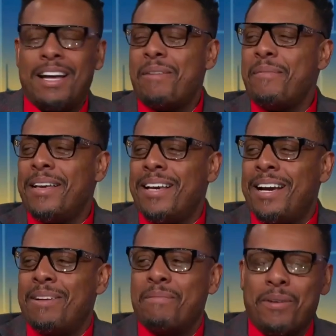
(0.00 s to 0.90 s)
I mean,
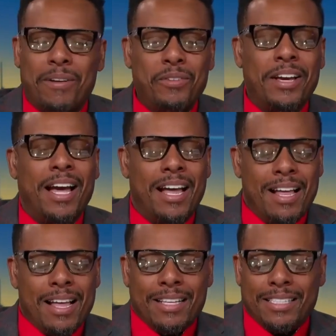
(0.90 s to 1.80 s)
come on. you got,
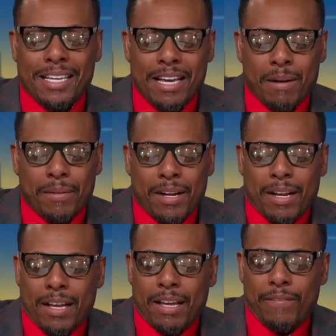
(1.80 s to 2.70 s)
Skip,
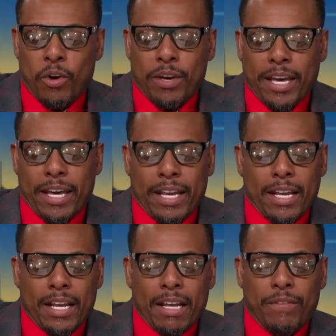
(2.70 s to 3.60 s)
if you get
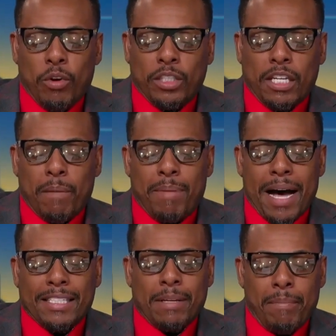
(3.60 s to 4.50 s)
if you see a
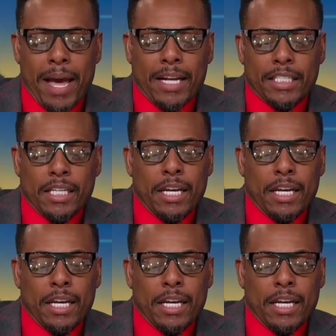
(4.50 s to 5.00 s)
boxing match